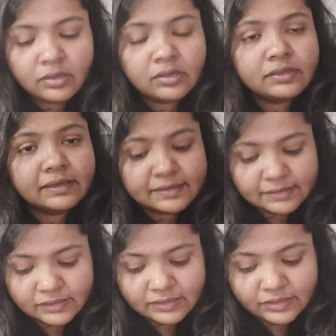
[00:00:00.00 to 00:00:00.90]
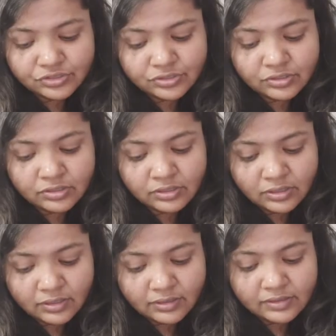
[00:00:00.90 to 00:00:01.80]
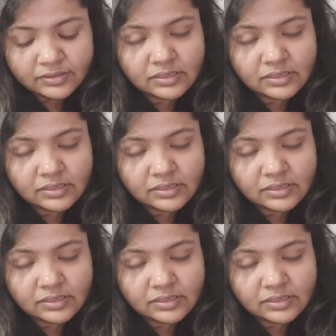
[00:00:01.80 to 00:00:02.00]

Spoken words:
The listening section is